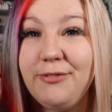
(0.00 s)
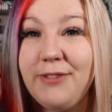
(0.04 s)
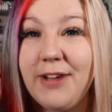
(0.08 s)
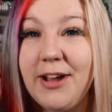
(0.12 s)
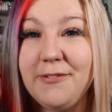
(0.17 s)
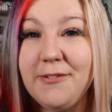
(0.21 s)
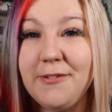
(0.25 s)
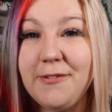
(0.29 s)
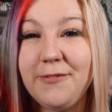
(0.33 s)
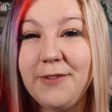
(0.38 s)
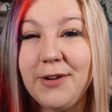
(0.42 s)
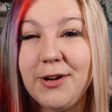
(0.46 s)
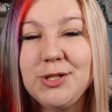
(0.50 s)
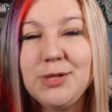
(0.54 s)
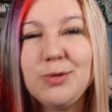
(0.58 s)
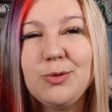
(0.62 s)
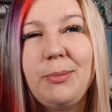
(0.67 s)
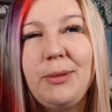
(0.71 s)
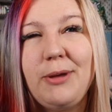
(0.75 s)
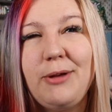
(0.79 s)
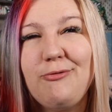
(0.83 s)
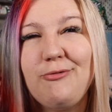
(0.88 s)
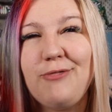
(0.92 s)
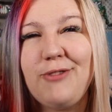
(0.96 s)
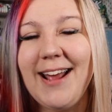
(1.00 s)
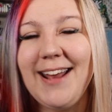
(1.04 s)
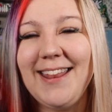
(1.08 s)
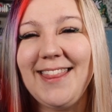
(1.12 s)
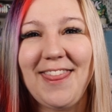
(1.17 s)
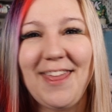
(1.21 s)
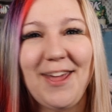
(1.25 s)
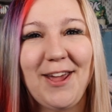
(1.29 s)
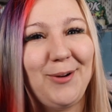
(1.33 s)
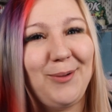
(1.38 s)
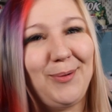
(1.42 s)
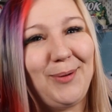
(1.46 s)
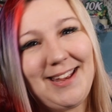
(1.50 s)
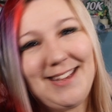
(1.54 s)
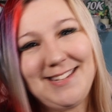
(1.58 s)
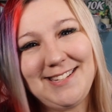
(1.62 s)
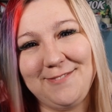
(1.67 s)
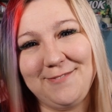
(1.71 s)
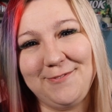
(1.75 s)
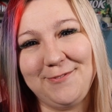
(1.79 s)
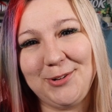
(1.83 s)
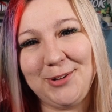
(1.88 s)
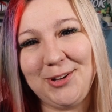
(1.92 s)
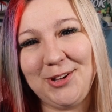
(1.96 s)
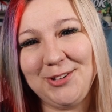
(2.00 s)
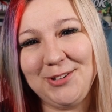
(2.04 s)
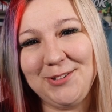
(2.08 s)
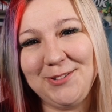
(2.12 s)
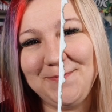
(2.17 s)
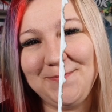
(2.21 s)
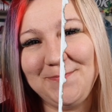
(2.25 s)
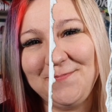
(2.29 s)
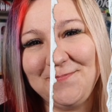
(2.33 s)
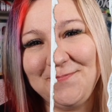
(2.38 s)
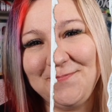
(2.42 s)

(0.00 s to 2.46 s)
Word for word: favorite fonts will be right there waiting for you.